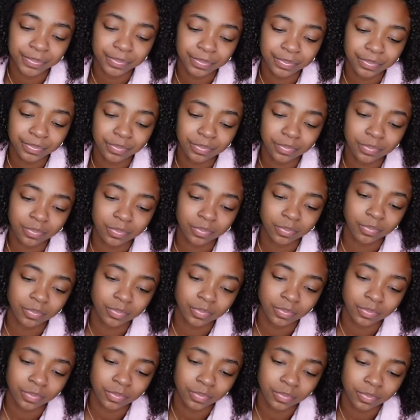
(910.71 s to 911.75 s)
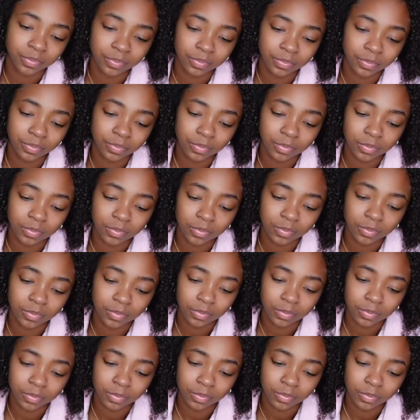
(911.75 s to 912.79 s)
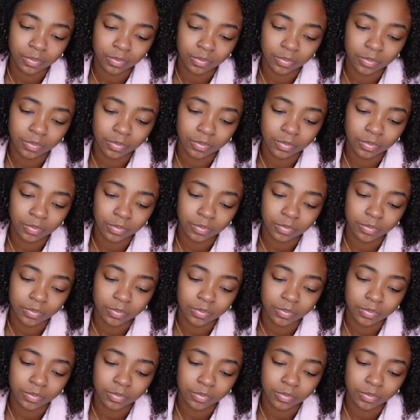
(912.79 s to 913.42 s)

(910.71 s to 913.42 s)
No one is speaking in this clip.